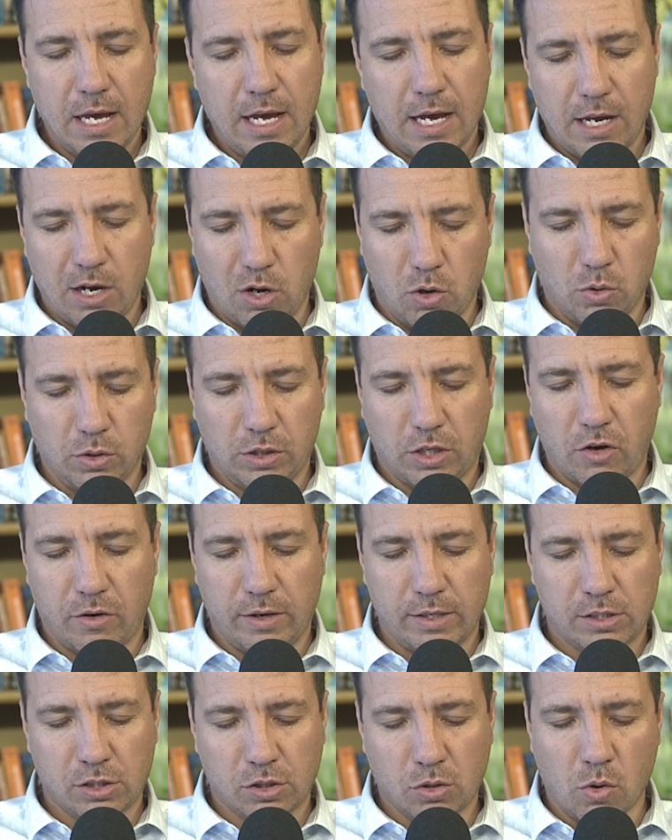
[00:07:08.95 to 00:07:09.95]
And Lord, you
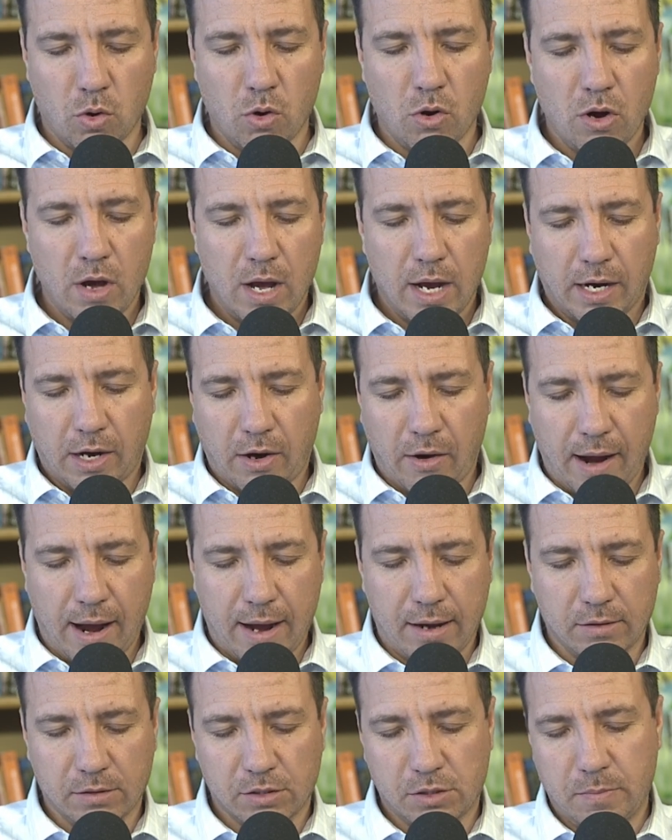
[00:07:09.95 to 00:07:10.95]
restore
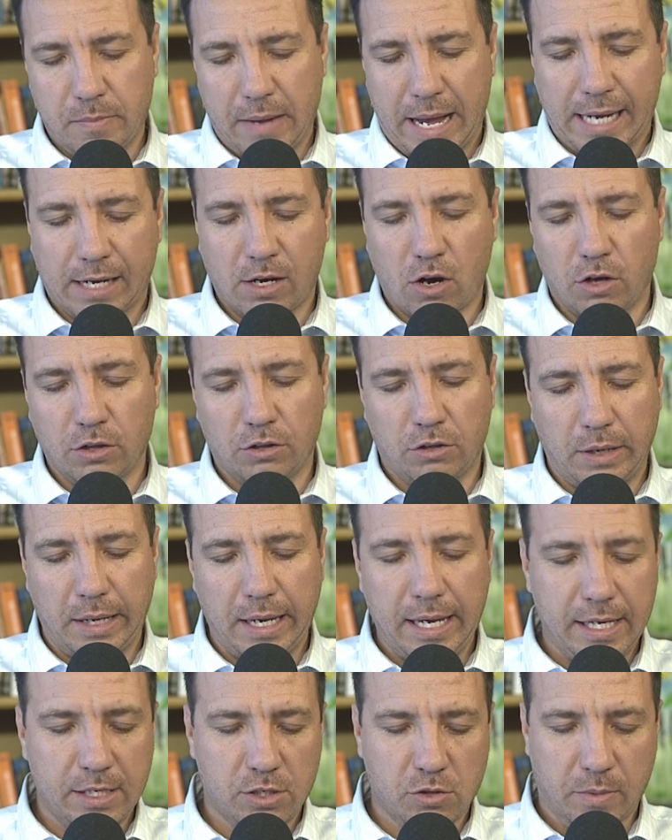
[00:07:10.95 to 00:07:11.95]
crowns back onto
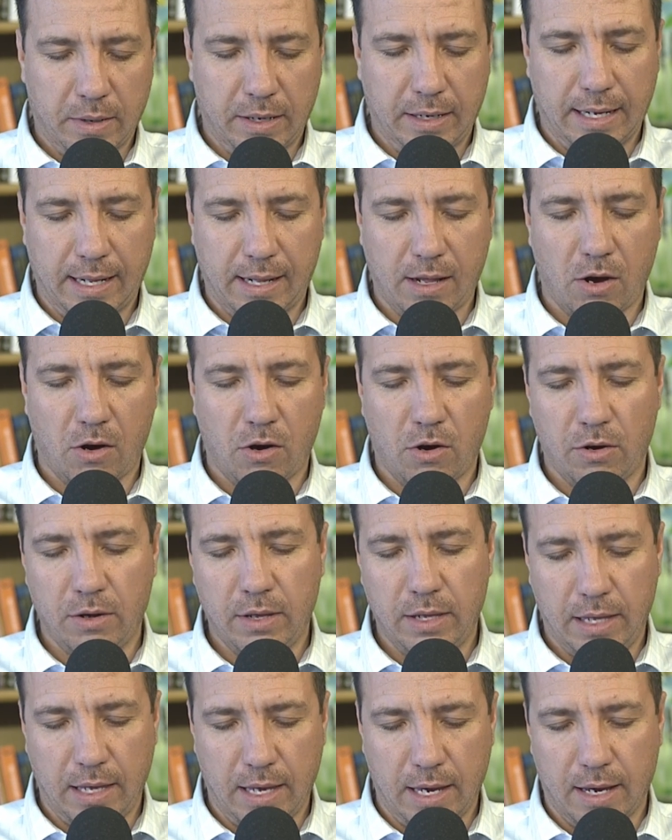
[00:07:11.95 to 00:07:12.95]
each one that are
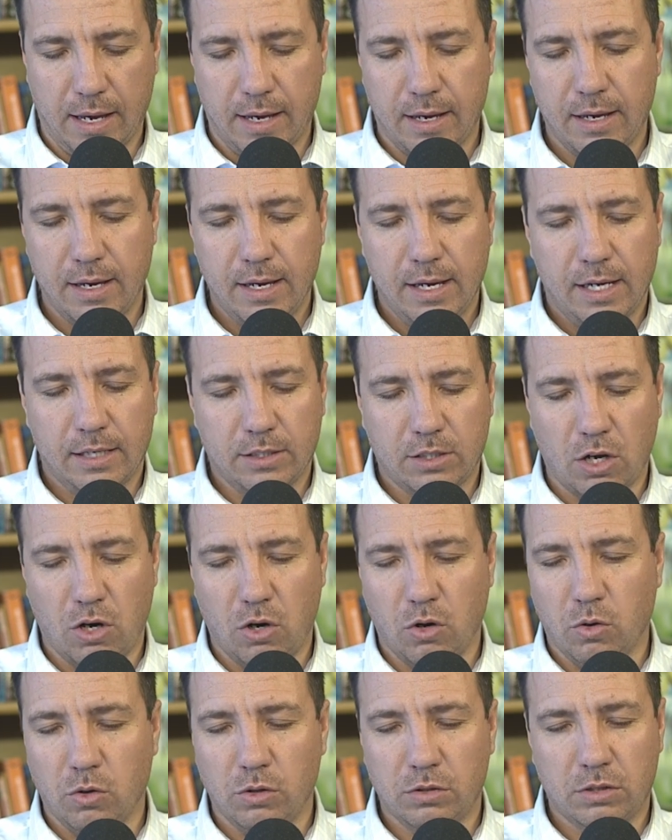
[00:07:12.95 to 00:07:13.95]
here. And so,
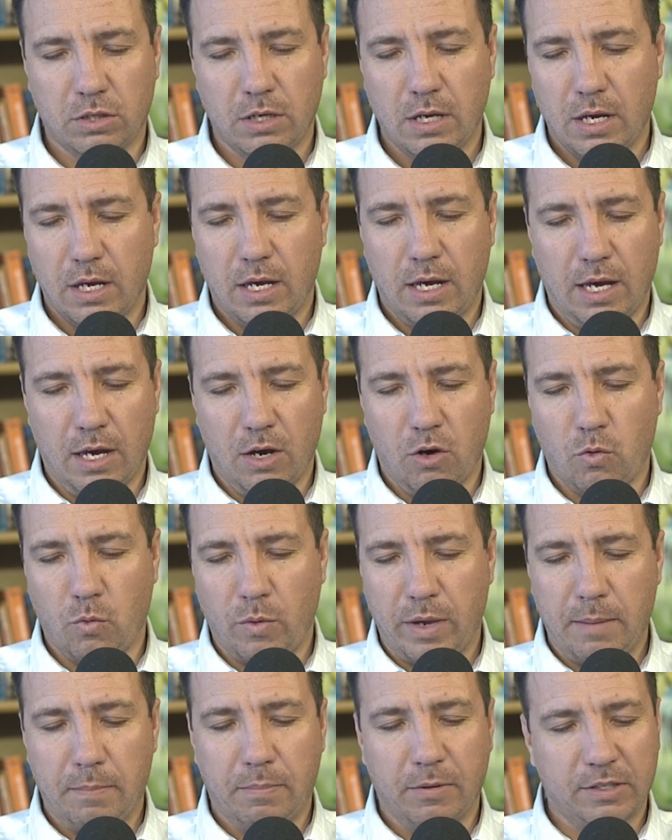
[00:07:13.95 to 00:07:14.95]
Lord,
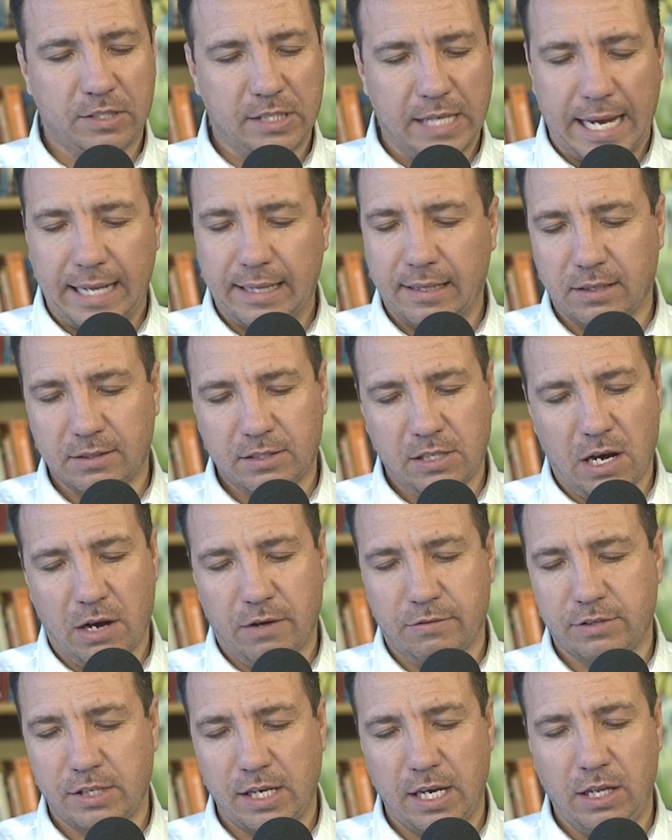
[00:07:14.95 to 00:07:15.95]
we present
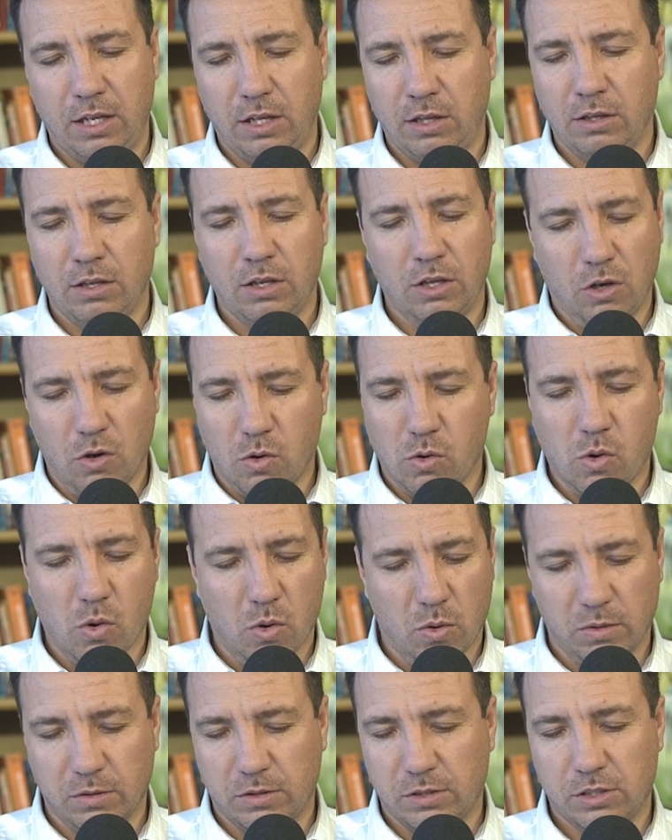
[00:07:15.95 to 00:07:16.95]
ourselves in your
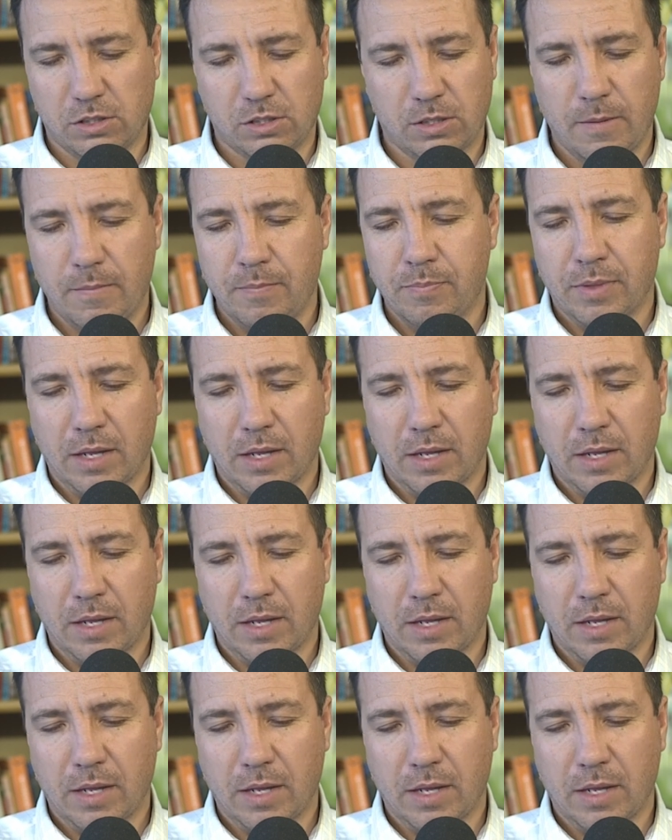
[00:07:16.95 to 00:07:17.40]
courts.